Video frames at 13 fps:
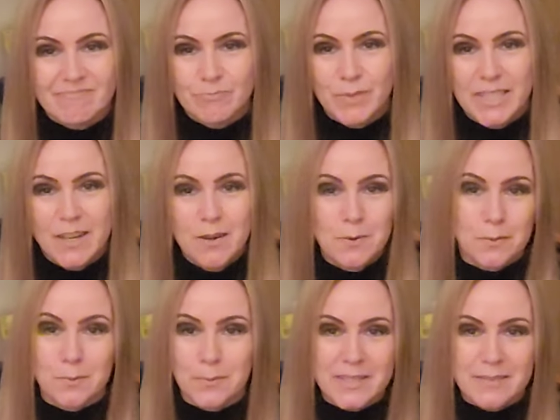We
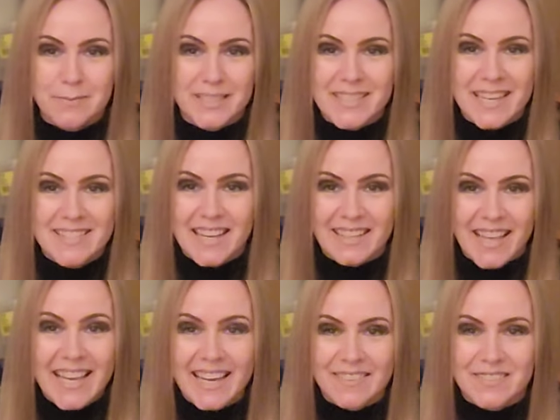know, we change our
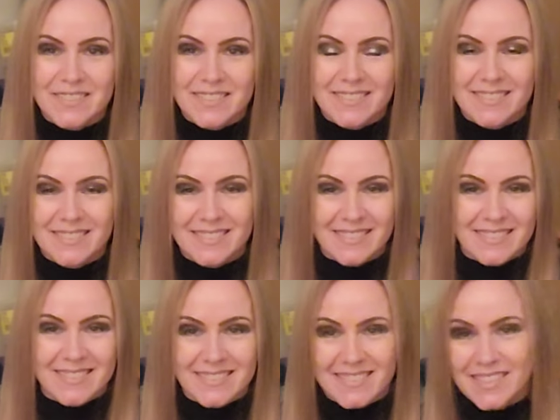layouts.
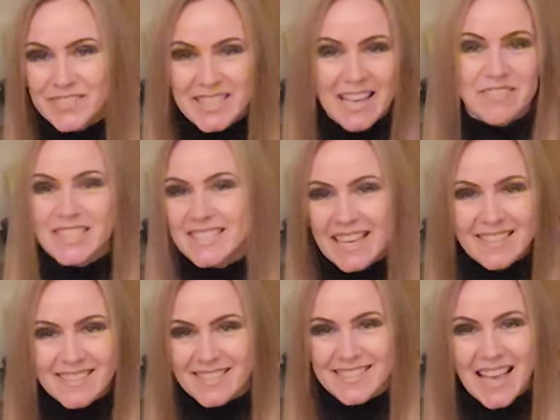Nothing ever
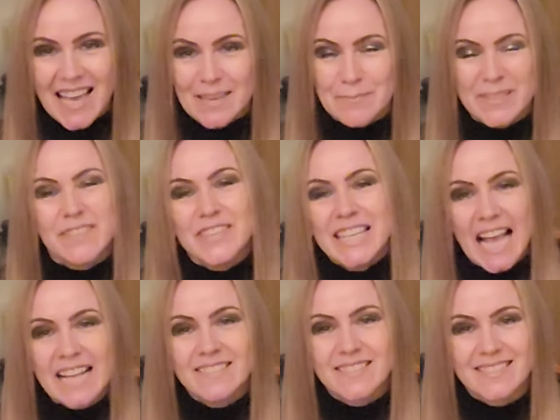stays the same. Nothing
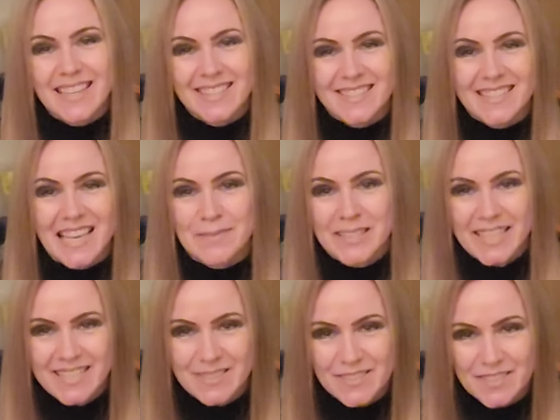can stay the same. I
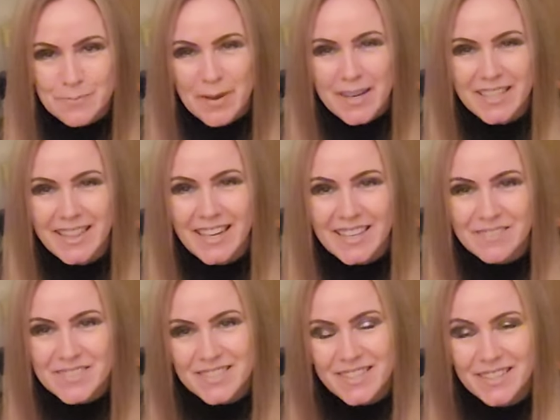think that's just part of
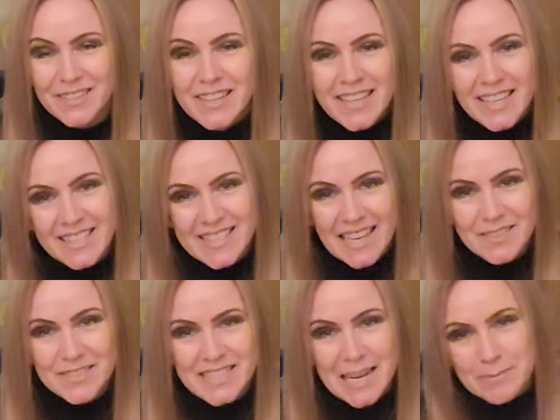life. So it's how
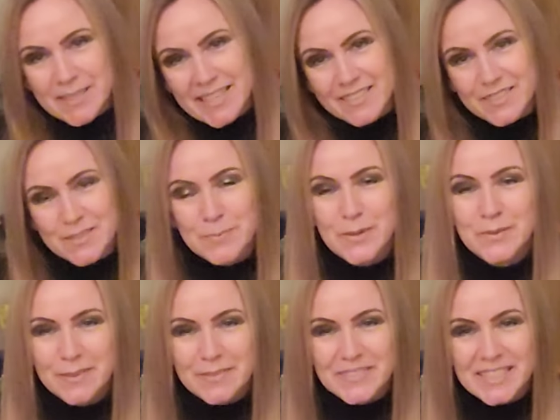you adapt and then just
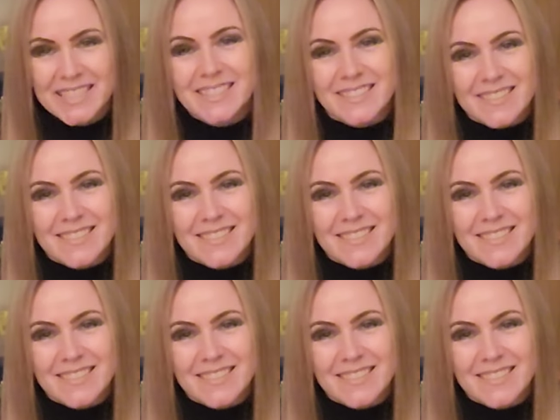move with it.